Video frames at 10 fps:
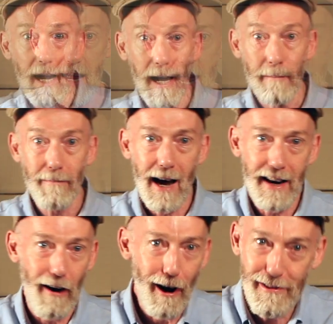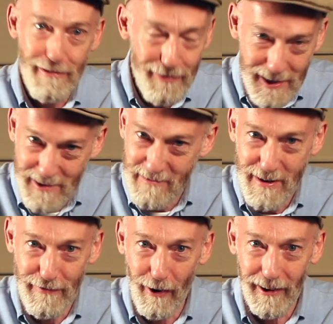And either of these would
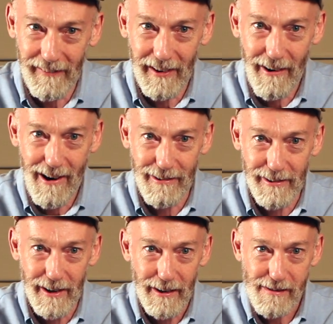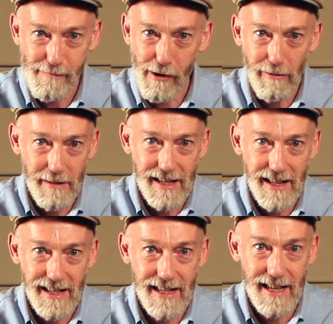be fine on their own. The problem is
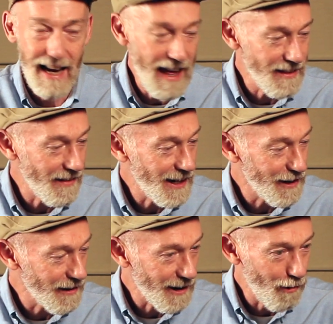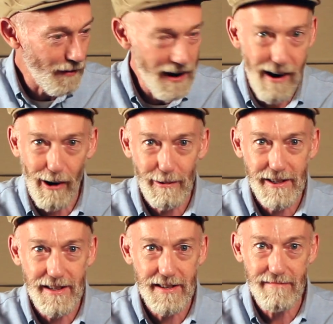that together they look like what they are,
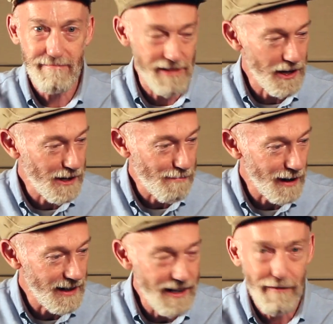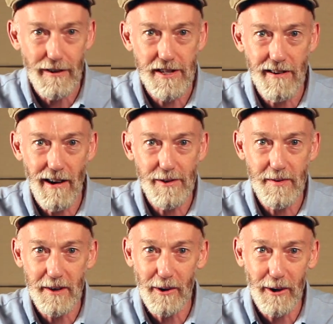which is two completely different styles
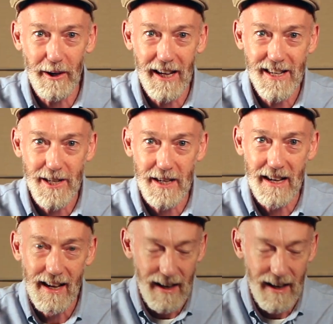with no cohesion.